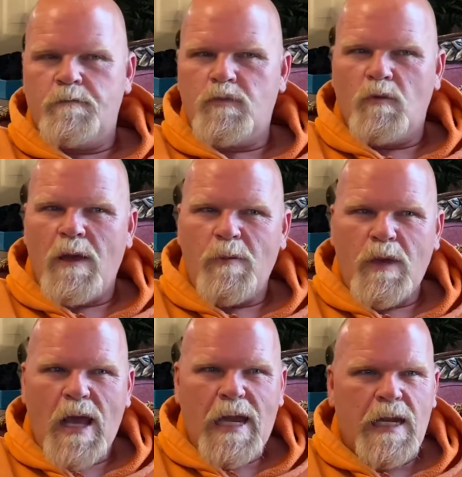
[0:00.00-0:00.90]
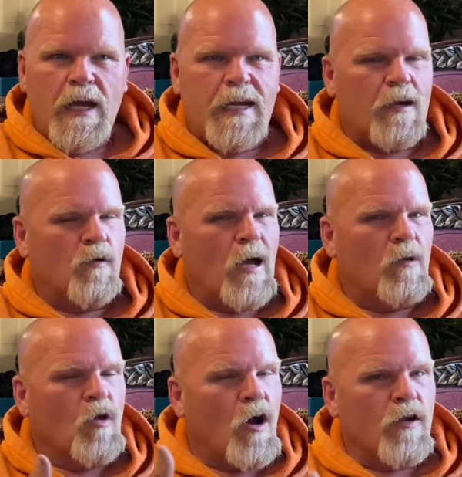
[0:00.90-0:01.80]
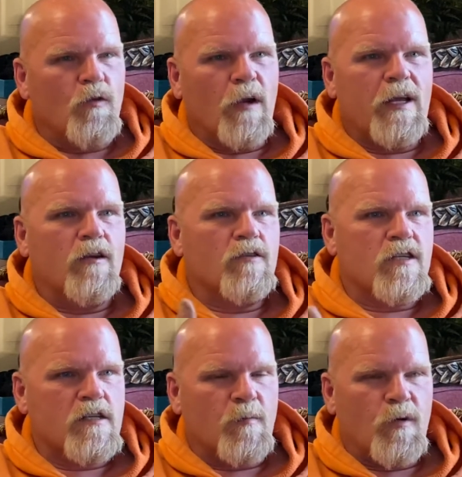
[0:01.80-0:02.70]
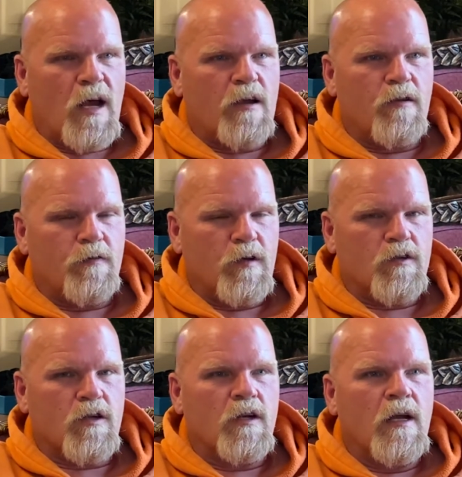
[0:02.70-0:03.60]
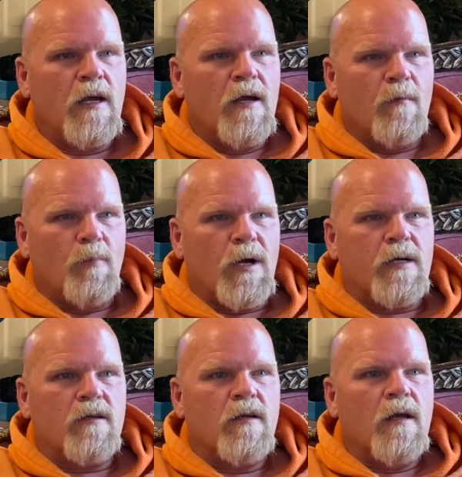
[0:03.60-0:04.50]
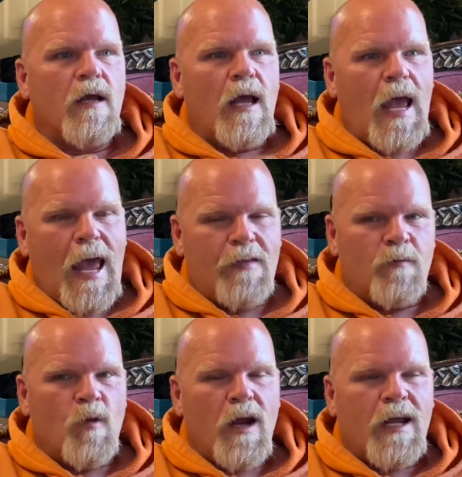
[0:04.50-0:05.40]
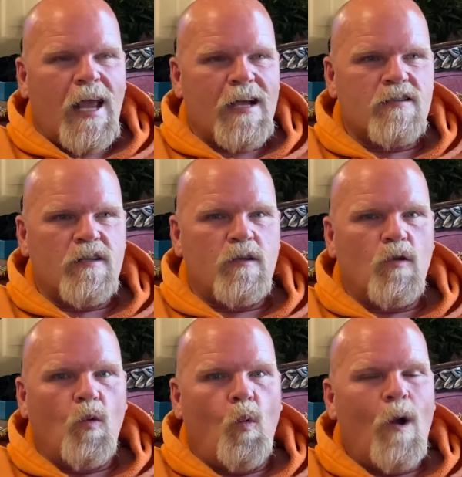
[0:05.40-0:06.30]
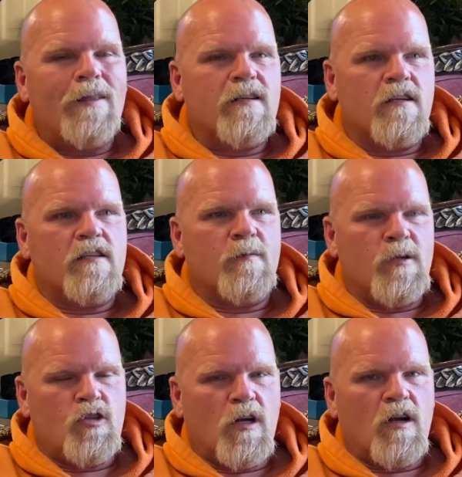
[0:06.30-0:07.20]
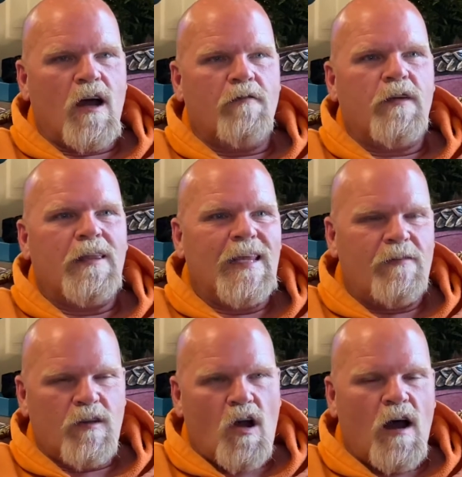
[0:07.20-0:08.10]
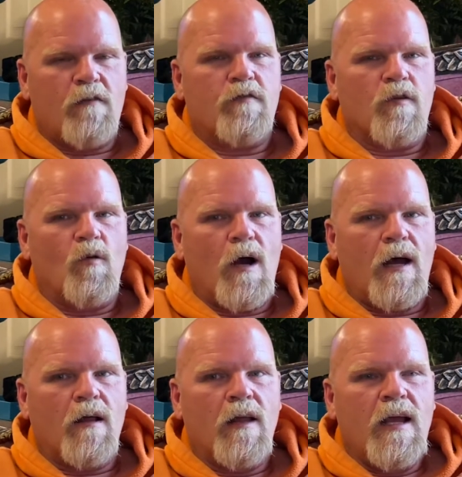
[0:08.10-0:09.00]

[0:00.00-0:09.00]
So maybe at night, I don't know how long you're running your system or not your filter, but add the muriatic acid when the system is shut off and leave it off for a while.